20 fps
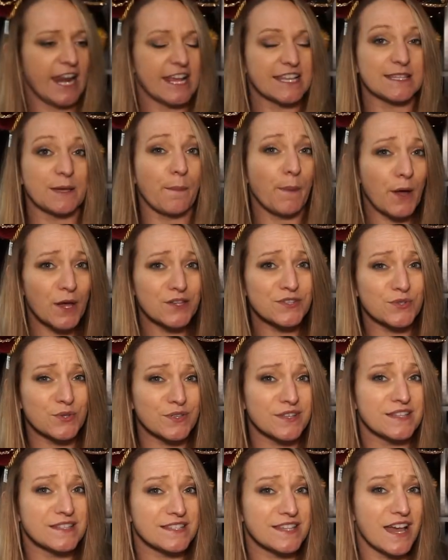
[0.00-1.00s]
and it's a
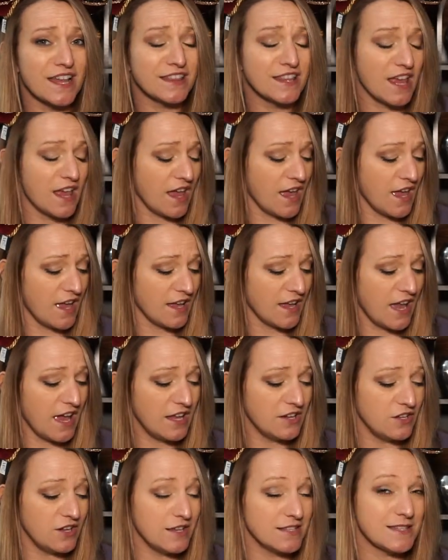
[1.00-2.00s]
puzzle inside the egg
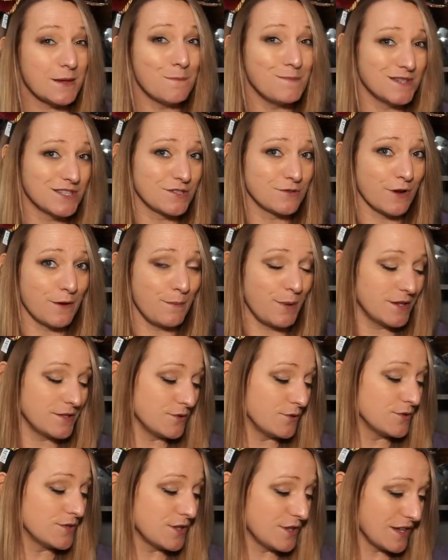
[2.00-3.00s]
and it's a mystery
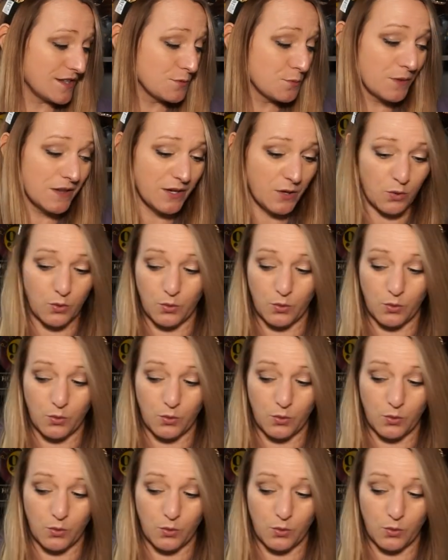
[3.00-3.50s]
puzzle. So that's really